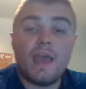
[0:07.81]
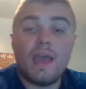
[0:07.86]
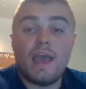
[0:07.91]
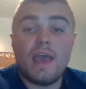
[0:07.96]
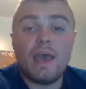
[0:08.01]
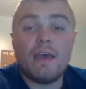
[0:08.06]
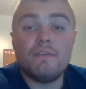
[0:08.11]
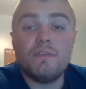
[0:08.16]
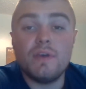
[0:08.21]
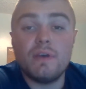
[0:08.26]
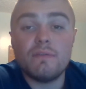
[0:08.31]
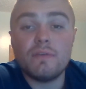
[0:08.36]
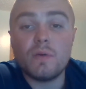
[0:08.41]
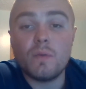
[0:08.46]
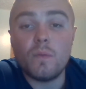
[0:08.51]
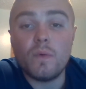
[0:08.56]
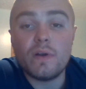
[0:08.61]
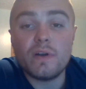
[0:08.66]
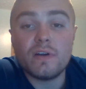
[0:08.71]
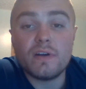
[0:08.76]
Have you ever
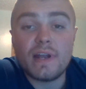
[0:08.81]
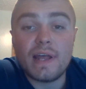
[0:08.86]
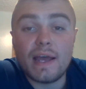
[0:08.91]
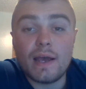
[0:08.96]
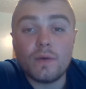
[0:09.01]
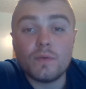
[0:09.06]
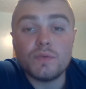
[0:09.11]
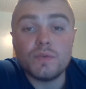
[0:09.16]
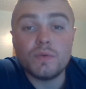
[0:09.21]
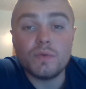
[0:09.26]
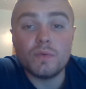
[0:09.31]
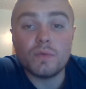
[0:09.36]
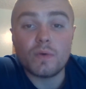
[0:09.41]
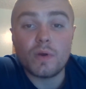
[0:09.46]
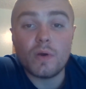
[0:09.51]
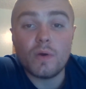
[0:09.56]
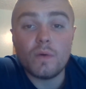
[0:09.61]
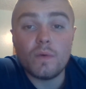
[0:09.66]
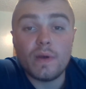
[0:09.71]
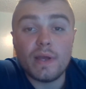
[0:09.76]
wondered how to
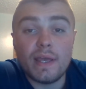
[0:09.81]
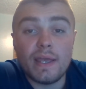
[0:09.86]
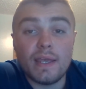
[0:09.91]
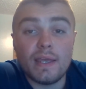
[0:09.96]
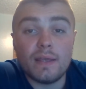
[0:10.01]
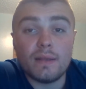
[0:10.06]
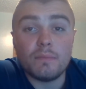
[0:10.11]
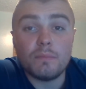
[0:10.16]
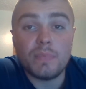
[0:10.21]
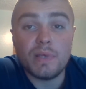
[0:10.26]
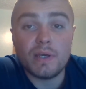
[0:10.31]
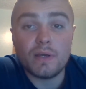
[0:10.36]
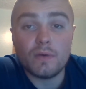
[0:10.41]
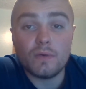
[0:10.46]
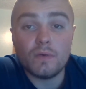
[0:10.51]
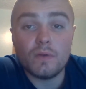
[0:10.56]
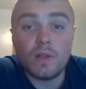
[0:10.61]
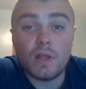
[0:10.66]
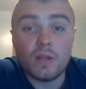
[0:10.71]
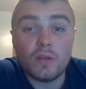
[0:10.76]
grow and
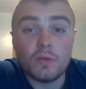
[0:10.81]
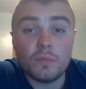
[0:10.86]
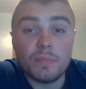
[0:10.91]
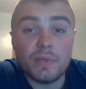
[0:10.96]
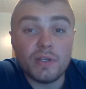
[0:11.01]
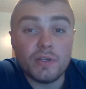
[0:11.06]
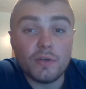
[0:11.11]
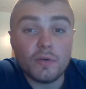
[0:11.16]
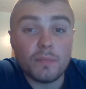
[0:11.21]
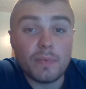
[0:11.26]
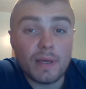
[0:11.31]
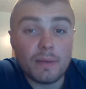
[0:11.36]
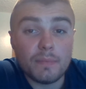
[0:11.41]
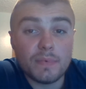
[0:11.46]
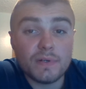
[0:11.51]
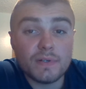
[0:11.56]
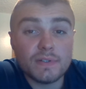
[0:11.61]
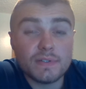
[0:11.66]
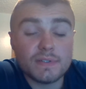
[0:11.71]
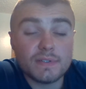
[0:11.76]
pickle jalapeno
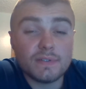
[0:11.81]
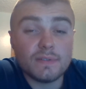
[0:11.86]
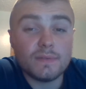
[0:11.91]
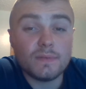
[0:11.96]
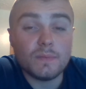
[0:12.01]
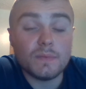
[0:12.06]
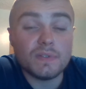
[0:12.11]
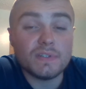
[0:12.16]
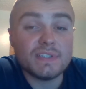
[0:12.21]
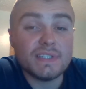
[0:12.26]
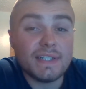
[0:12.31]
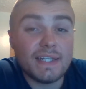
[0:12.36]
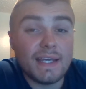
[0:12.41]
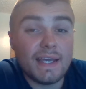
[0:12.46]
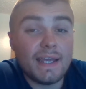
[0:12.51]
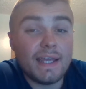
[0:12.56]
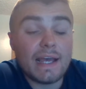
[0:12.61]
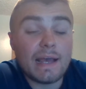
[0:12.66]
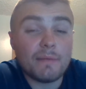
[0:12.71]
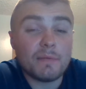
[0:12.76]
peppers? Well,
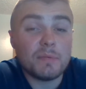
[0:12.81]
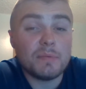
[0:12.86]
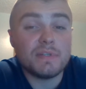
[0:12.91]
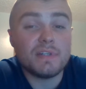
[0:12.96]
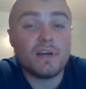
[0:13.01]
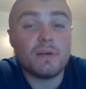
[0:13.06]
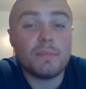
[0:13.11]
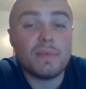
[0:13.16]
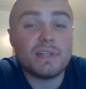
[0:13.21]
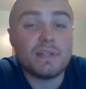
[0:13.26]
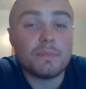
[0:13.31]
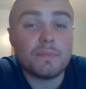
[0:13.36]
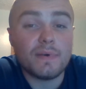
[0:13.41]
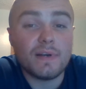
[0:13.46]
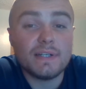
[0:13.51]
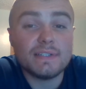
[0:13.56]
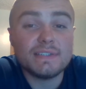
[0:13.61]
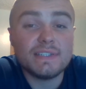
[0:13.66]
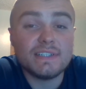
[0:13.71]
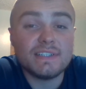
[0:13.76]
today I'm going to be talking about the
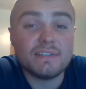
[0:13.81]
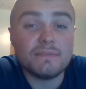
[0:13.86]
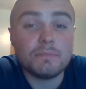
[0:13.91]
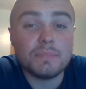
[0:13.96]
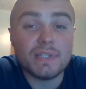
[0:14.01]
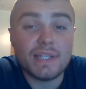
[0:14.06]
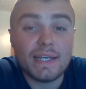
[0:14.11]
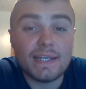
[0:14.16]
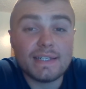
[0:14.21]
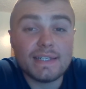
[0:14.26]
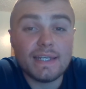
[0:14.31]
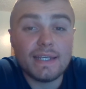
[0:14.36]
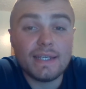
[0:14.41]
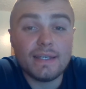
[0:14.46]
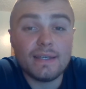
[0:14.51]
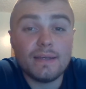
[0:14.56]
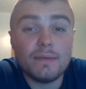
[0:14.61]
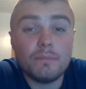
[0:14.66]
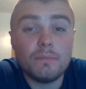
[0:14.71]
process of planting,